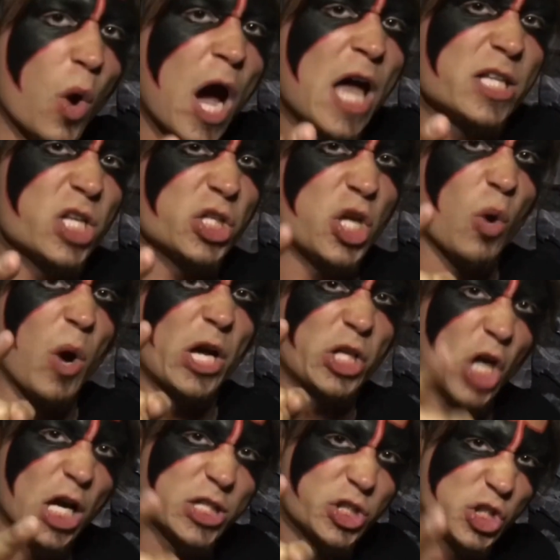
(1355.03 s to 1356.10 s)
to do a good
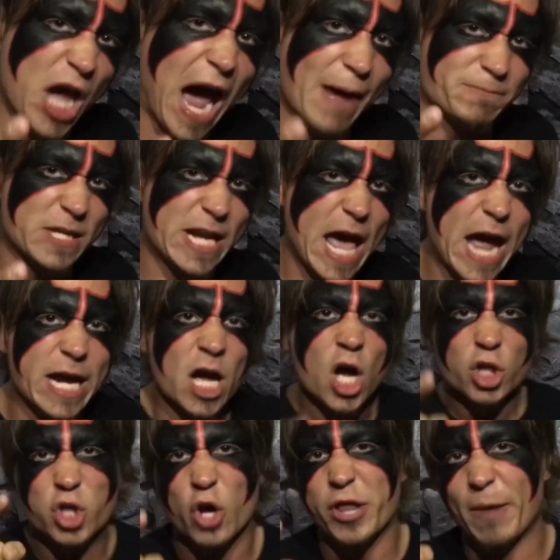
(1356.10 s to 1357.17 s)
job today. Do
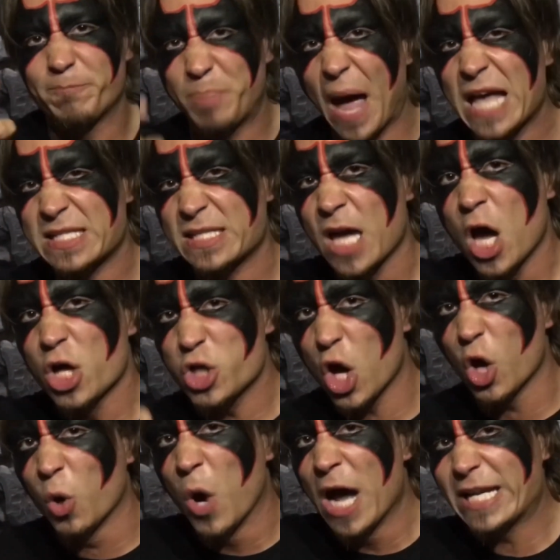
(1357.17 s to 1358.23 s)
the best
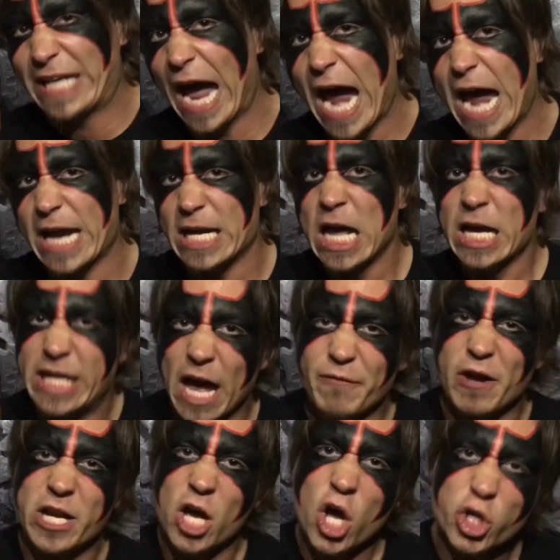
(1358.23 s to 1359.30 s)
you can. Give it
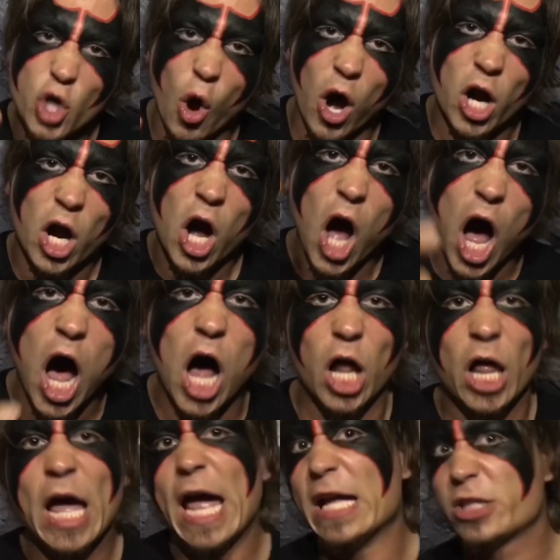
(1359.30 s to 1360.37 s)
your all.
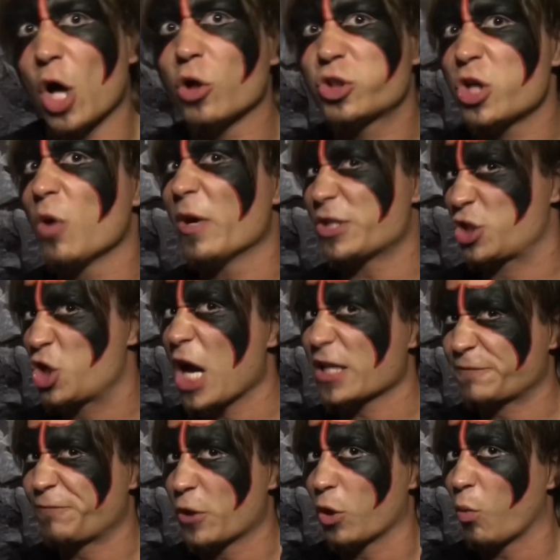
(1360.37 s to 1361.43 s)
And don't do it just for
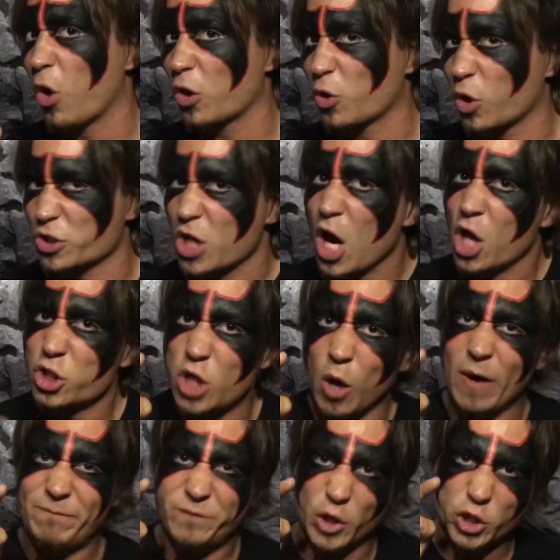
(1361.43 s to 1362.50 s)
the Warhorse. Do it
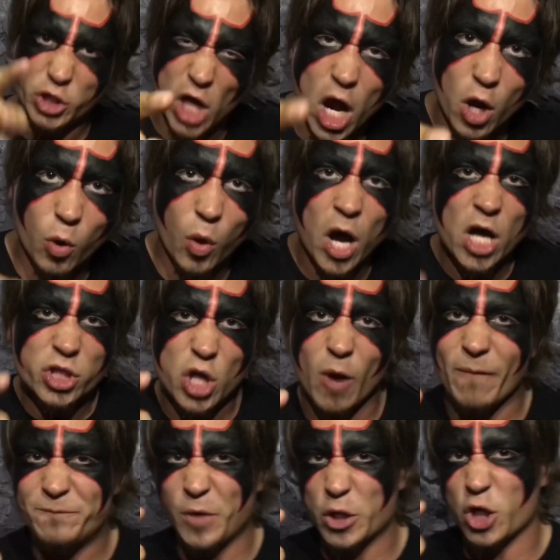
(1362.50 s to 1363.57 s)
for you. Do it
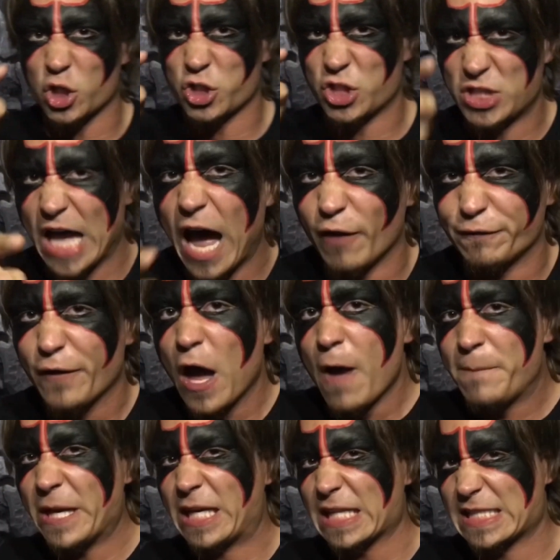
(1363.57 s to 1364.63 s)
for yourself.
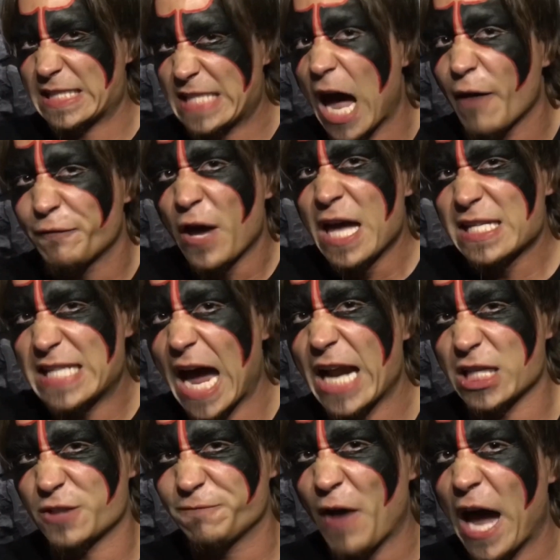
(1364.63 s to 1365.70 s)
Because
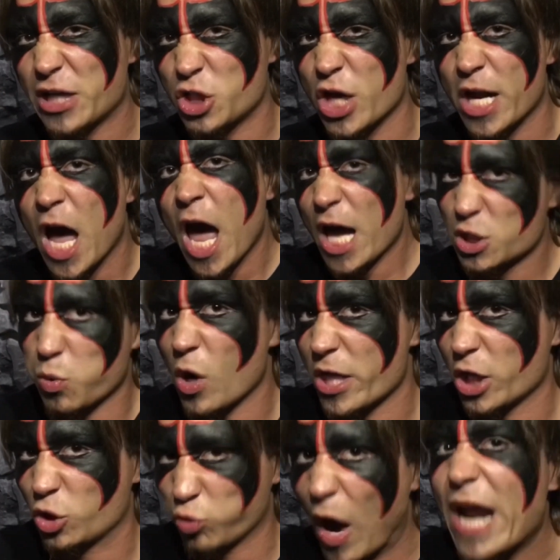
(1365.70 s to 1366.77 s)
self-satisfaction is one of the
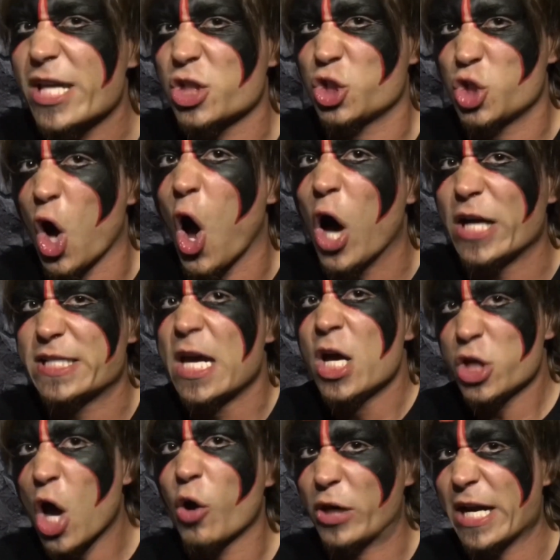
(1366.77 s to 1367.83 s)
greatest joys you
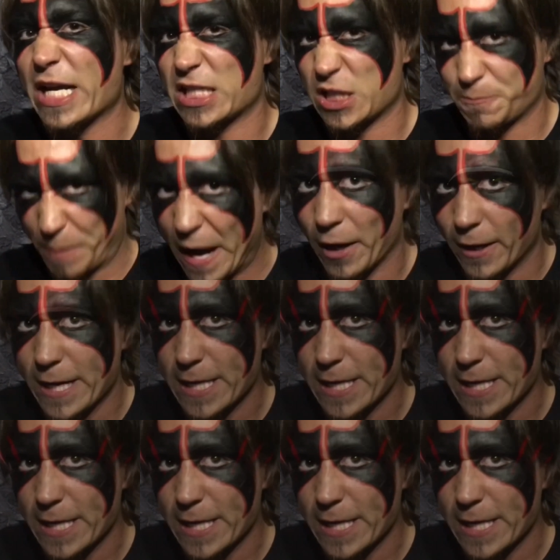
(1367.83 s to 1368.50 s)
can experience.